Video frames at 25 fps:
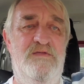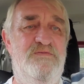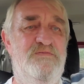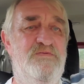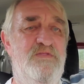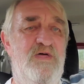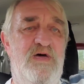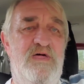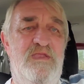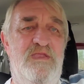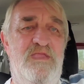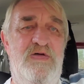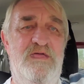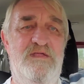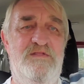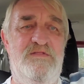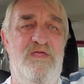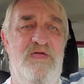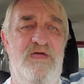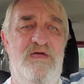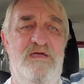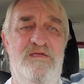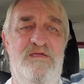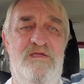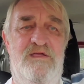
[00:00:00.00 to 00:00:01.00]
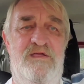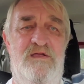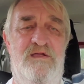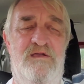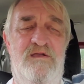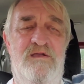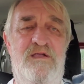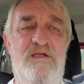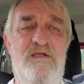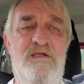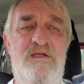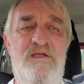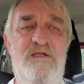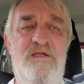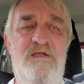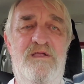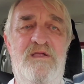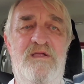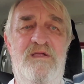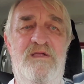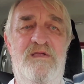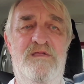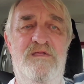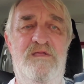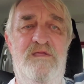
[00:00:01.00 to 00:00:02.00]
It's not like that here.
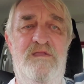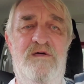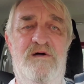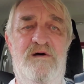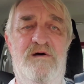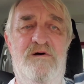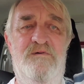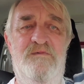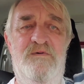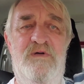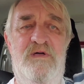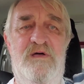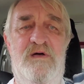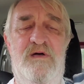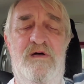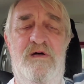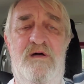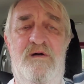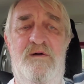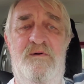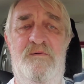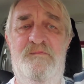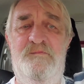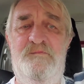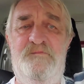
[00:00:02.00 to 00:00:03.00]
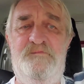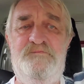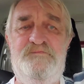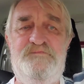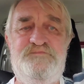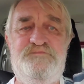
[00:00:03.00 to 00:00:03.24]
You know,